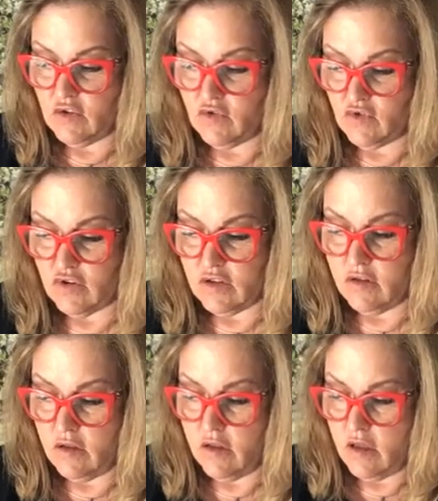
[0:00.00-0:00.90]

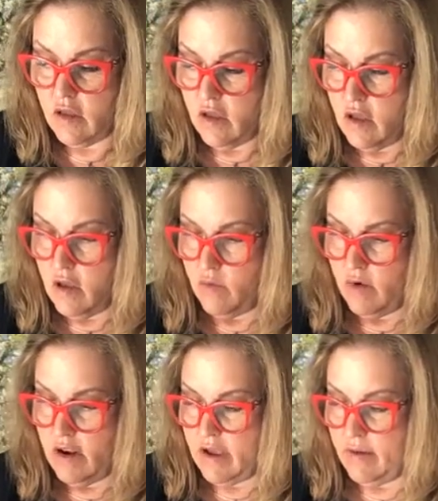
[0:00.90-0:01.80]
neutral
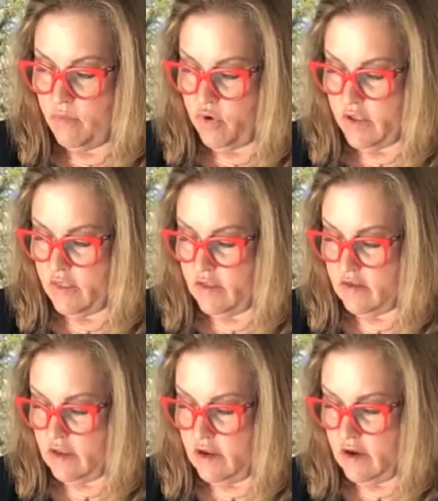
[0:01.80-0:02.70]
when I'm putting
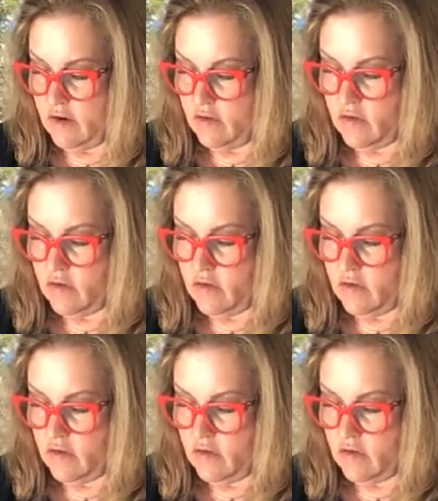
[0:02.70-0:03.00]
this in here.